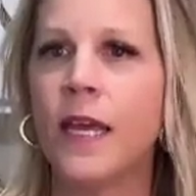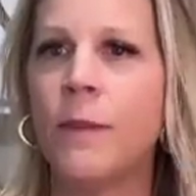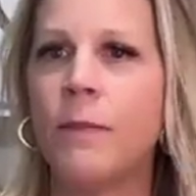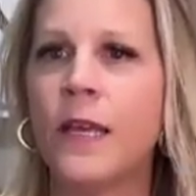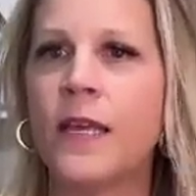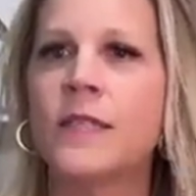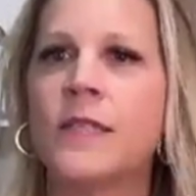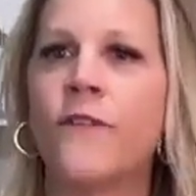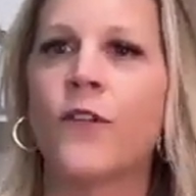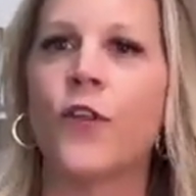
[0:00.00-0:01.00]
Any
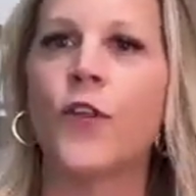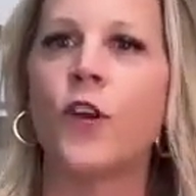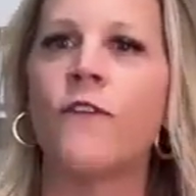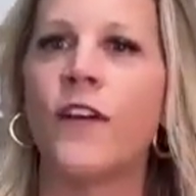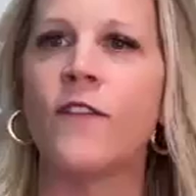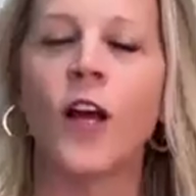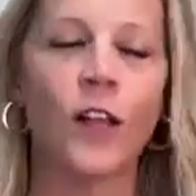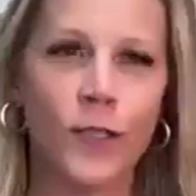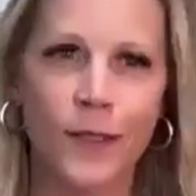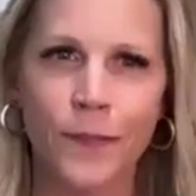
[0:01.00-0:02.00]
piece for
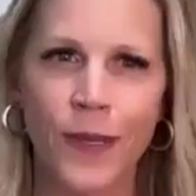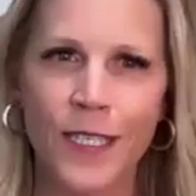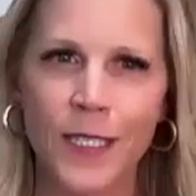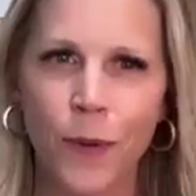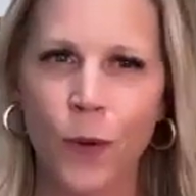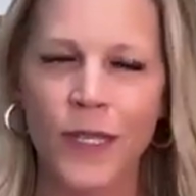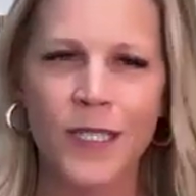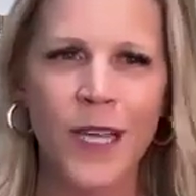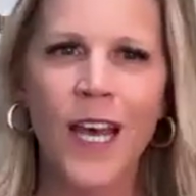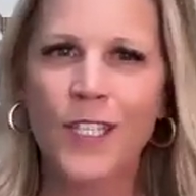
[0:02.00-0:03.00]
$35 is the
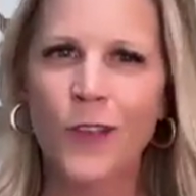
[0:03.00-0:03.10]
bonus.